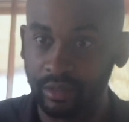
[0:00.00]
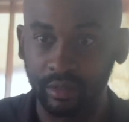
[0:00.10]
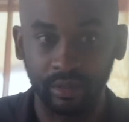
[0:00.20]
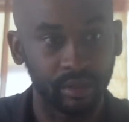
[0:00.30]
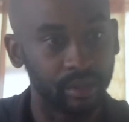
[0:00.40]

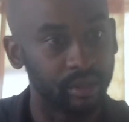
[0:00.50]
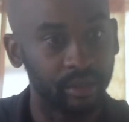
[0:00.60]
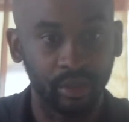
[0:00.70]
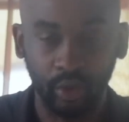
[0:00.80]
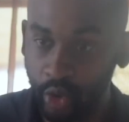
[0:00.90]
Mm-hmm.
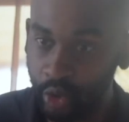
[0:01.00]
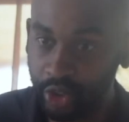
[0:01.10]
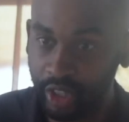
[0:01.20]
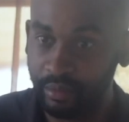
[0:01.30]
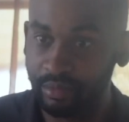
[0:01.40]
And
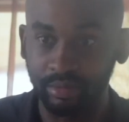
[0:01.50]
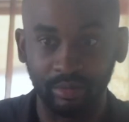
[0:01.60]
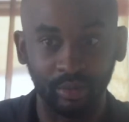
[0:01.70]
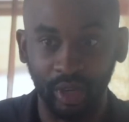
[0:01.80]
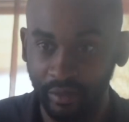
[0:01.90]
actually,
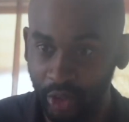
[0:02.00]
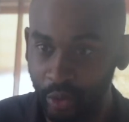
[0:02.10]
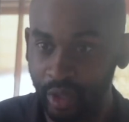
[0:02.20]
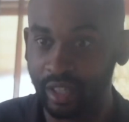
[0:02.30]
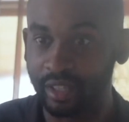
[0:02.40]
the flight
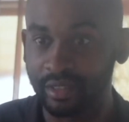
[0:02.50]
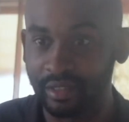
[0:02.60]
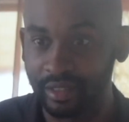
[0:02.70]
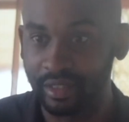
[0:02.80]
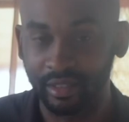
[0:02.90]
is
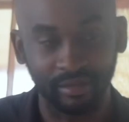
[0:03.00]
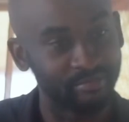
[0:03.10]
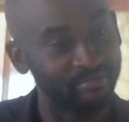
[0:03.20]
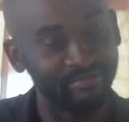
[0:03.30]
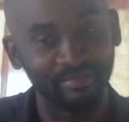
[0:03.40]
cheaper than
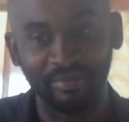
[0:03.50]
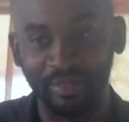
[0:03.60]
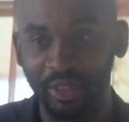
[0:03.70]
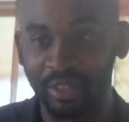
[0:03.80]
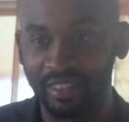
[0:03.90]

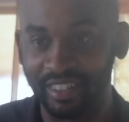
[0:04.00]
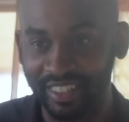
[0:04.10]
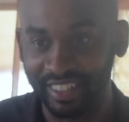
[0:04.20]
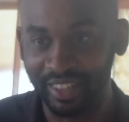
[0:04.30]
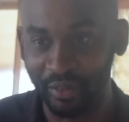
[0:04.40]
a weekend
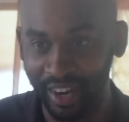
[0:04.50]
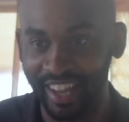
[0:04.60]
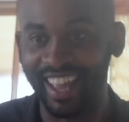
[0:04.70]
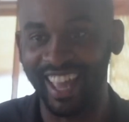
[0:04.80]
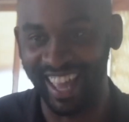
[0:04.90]
out. Hey,
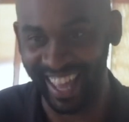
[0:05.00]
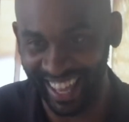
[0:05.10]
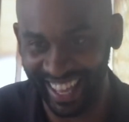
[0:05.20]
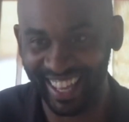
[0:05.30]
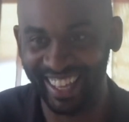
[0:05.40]
where's your flight?
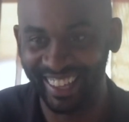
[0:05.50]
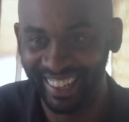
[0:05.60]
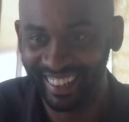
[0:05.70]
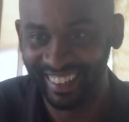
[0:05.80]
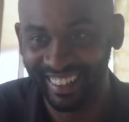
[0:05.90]

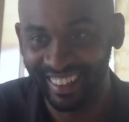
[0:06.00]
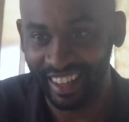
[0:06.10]
For real.